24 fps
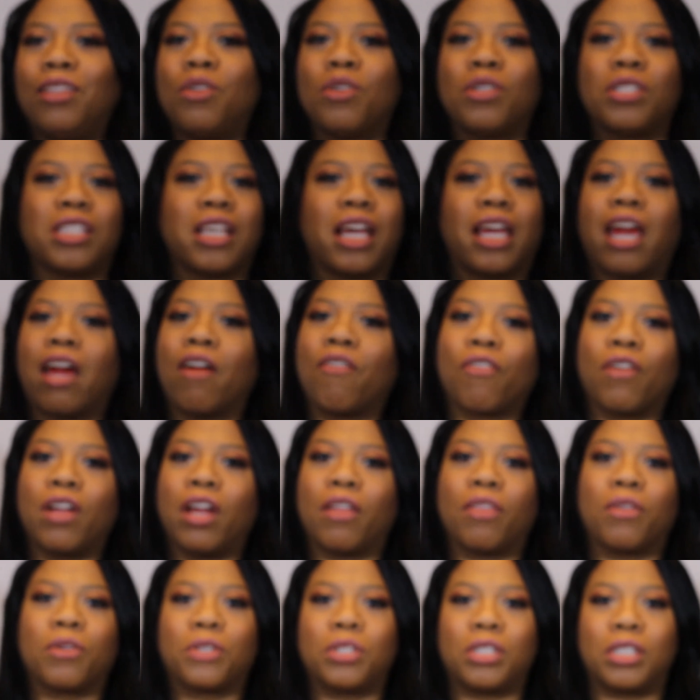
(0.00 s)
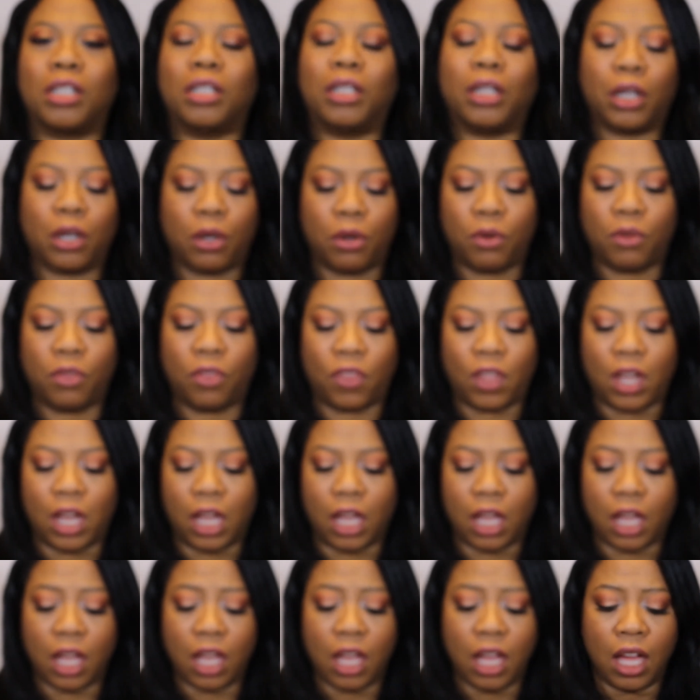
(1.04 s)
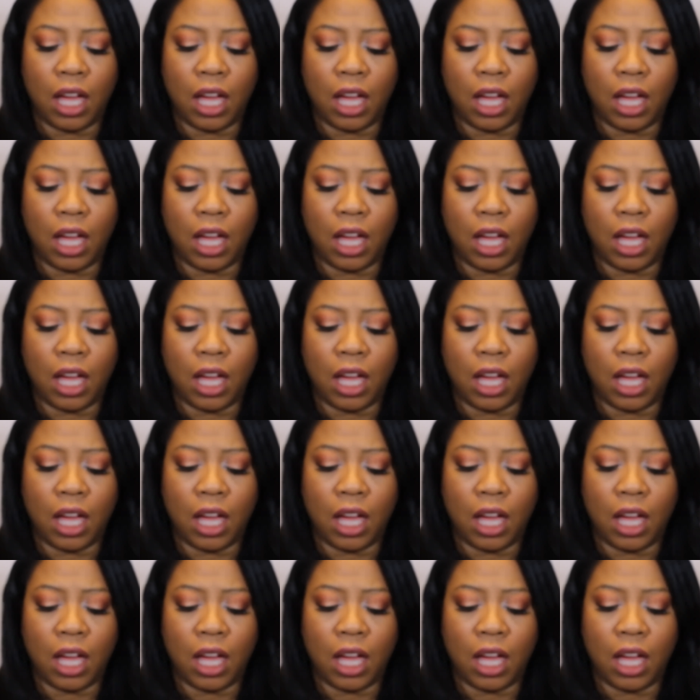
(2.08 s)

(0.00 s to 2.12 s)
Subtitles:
looks like every other silicone thing.